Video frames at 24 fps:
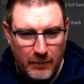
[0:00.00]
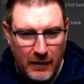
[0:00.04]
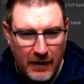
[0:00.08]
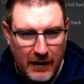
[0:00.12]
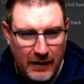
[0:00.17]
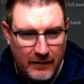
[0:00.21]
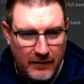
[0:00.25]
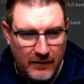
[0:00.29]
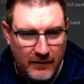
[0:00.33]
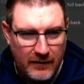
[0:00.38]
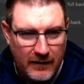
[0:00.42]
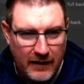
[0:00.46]

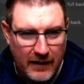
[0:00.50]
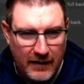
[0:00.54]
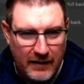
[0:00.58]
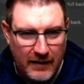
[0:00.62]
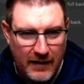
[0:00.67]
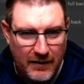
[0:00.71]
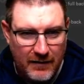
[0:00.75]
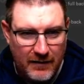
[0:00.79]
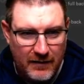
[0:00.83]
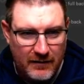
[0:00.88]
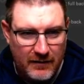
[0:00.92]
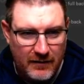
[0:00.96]
But
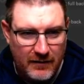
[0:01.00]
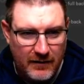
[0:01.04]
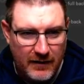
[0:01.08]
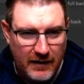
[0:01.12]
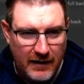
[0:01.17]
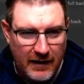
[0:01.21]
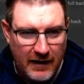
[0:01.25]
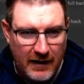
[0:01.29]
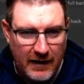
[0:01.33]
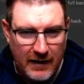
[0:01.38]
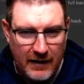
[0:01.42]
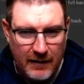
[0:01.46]
yeah, this is
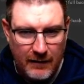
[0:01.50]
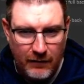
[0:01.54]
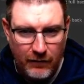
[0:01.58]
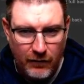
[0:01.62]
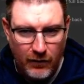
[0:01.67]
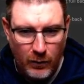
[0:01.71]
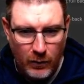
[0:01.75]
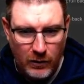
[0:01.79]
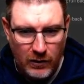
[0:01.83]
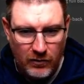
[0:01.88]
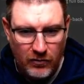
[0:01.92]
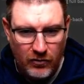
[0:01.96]
it here. If
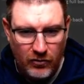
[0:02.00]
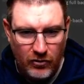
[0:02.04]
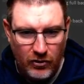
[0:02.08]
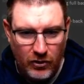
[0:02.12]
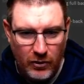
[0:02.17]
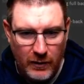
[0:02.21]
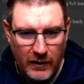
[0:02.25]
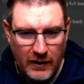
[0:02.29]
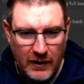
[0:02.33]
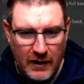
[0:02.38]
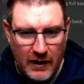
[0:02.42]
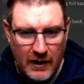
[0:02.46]
you wanted to
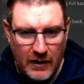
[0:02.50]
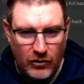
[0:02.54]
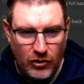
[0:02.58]
do it,